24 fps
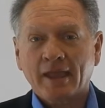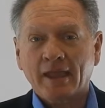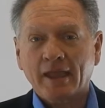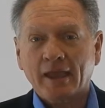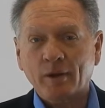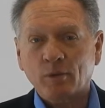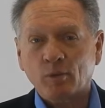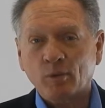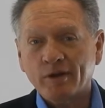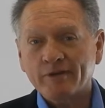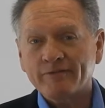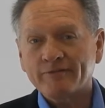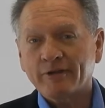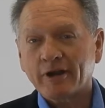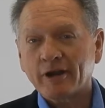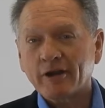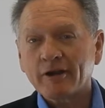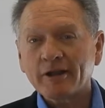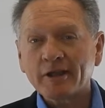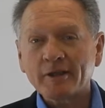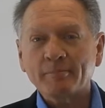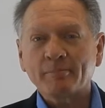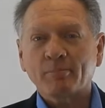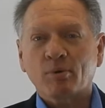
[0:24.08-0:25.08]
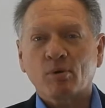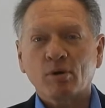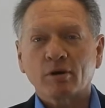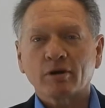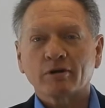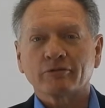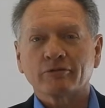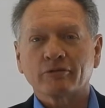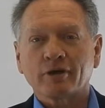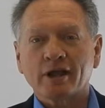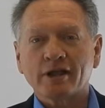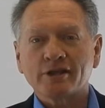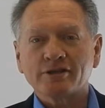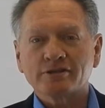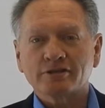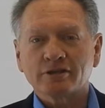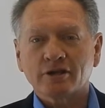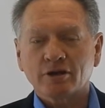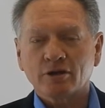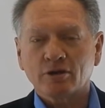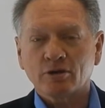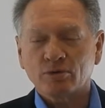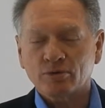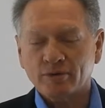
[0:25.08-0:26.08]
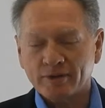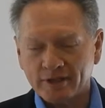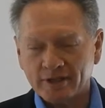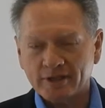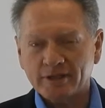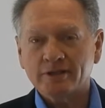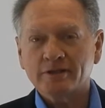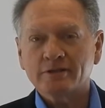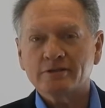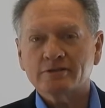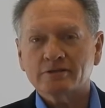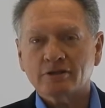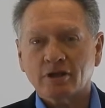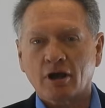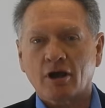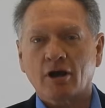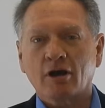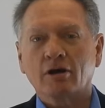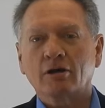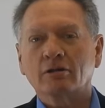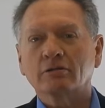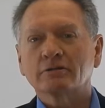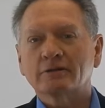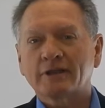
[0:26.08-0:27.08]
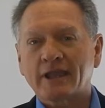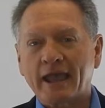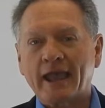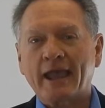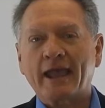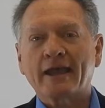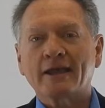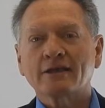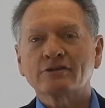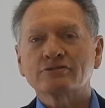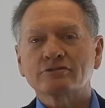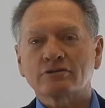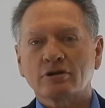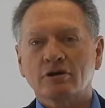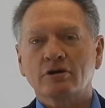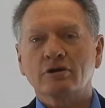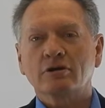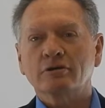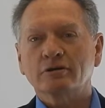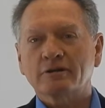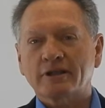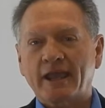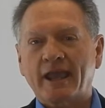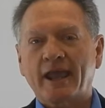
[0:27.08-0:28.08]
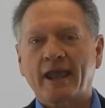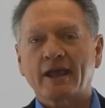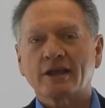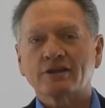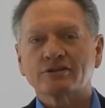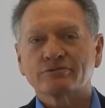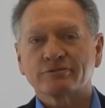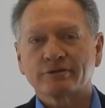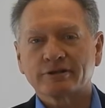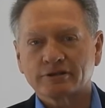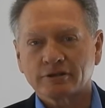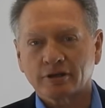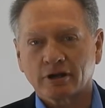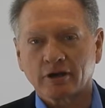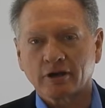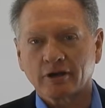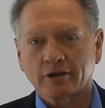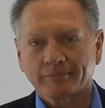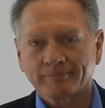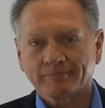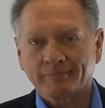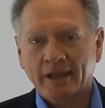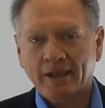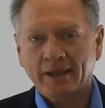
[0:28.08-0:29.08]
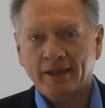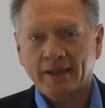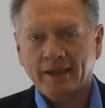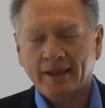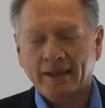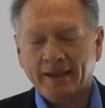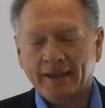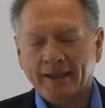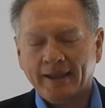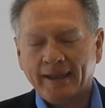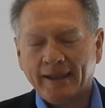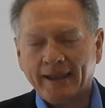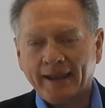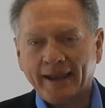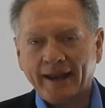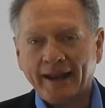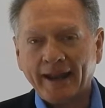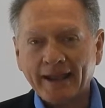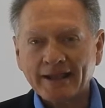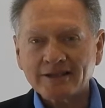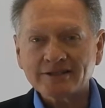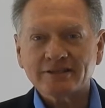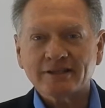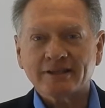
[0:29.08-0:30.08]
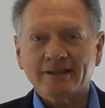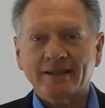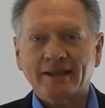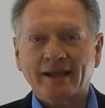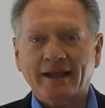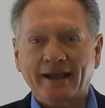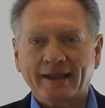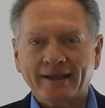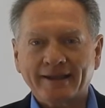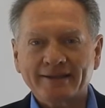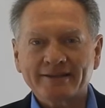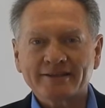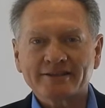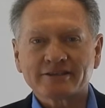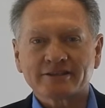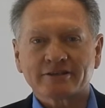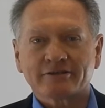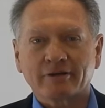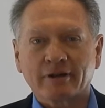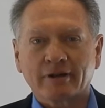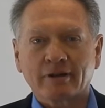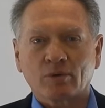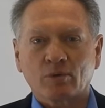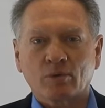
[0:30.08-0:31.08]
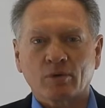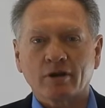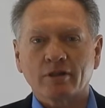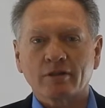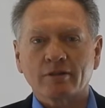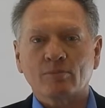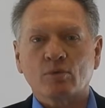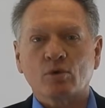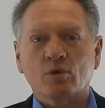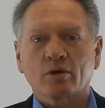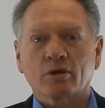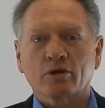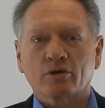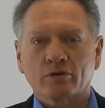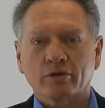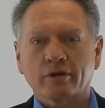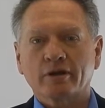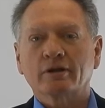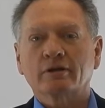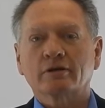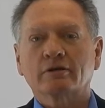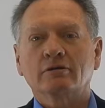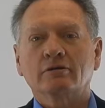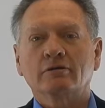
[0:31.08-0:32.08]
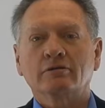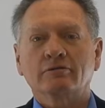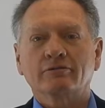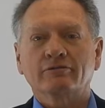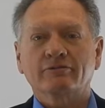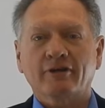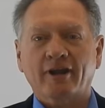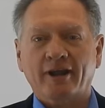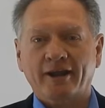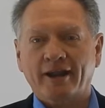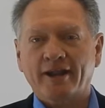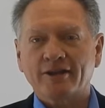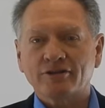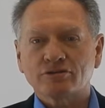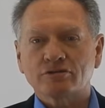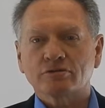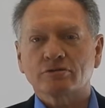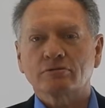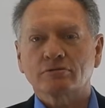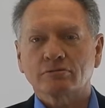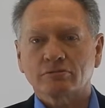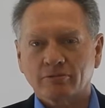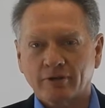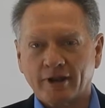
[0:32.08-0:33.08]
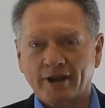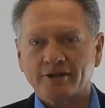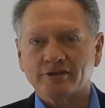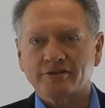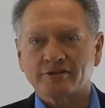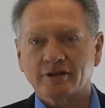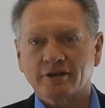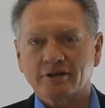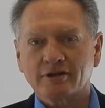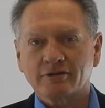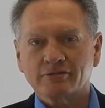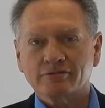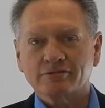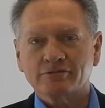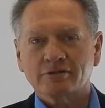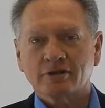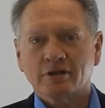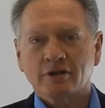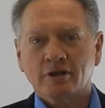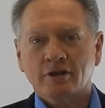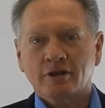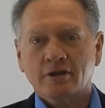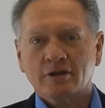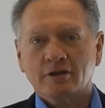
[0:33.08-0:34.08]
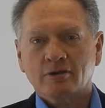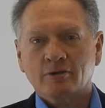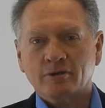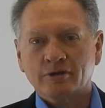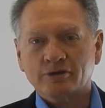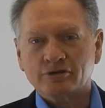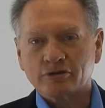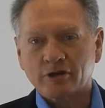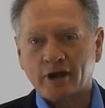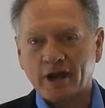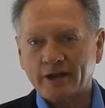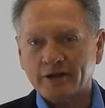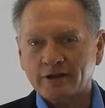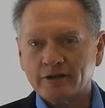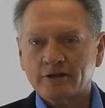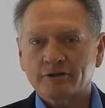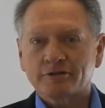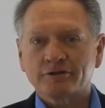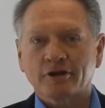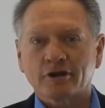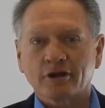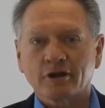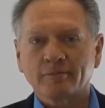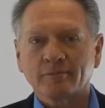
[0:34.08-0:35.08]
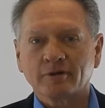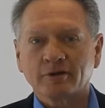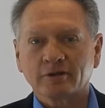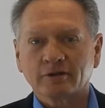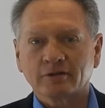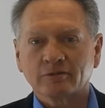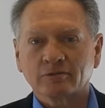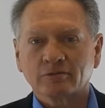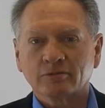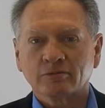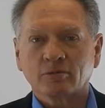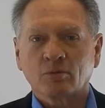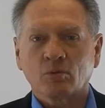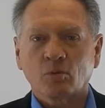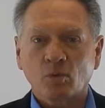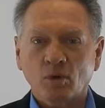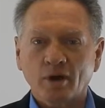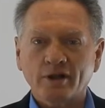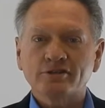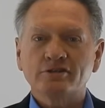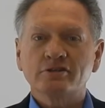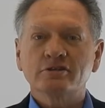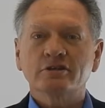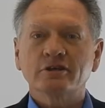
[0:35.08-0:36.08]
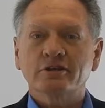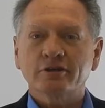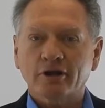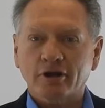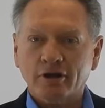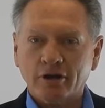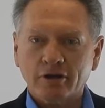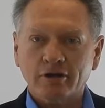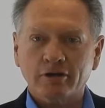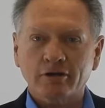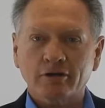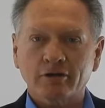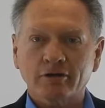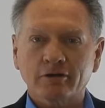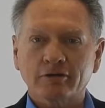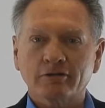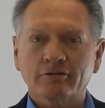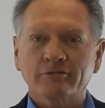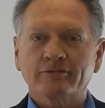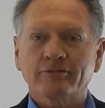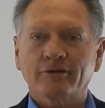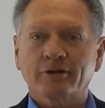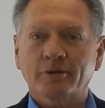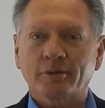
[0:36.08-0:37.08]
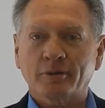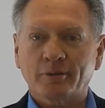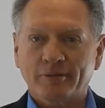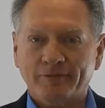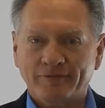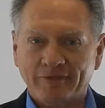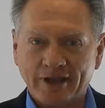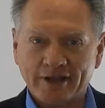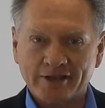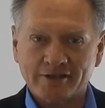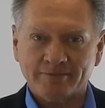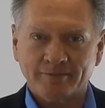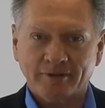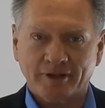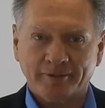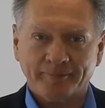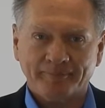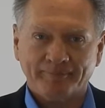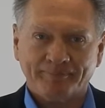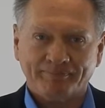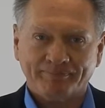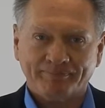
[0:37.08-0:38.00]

And one very important ratio is called cash-on-cash return. And actually, I consider it one of the more critical financial ratios when trying to determine what you can earn from an investment